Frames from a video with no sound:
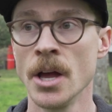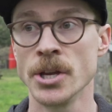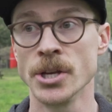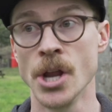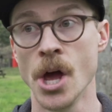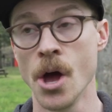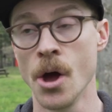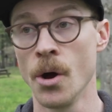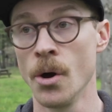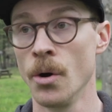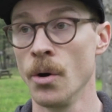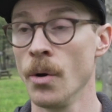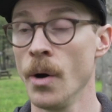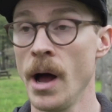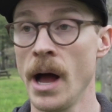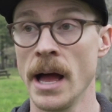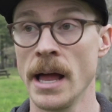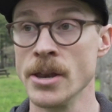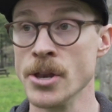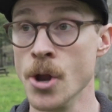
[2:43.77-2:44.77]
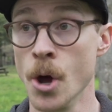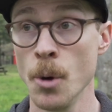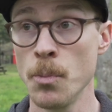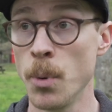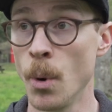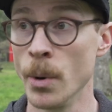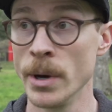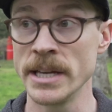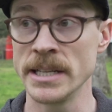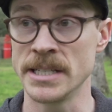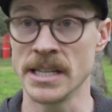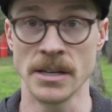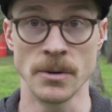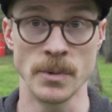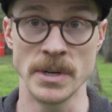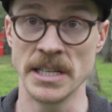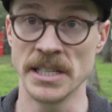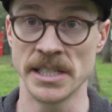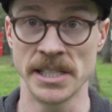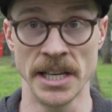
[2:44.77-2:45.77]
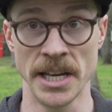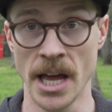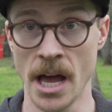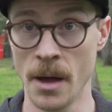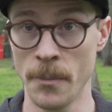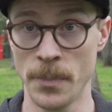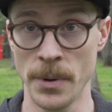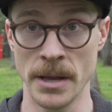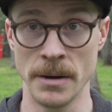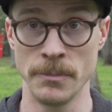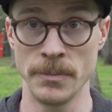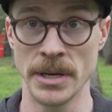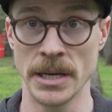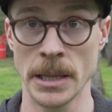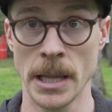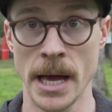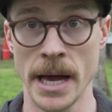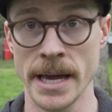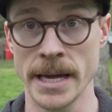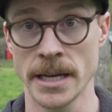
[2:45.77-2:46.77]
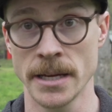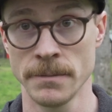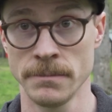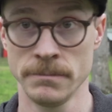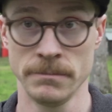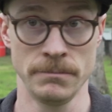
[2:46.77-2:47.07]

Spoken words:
You know, at no point did we sit up and be like,